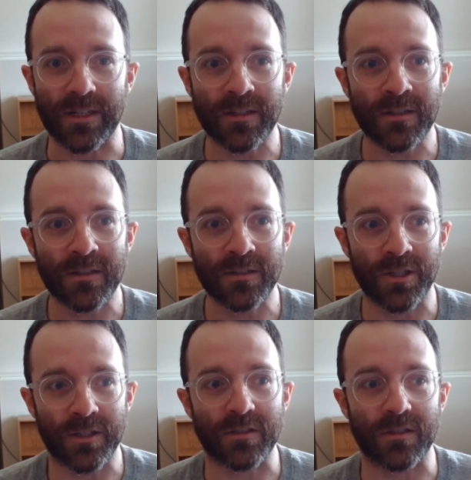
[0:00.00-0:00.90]
here,
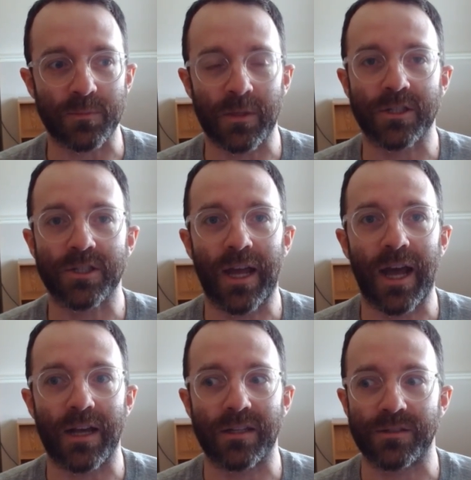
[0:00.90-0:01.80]
just as much
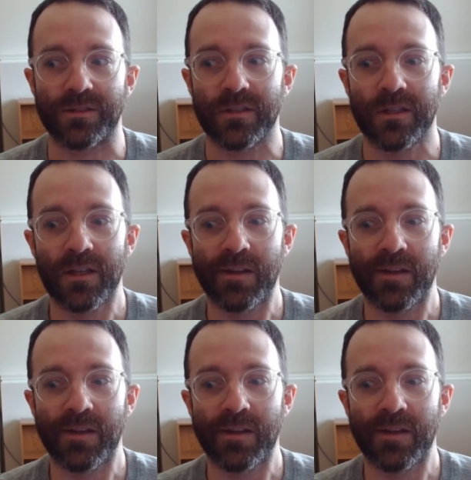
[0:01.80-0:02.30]
as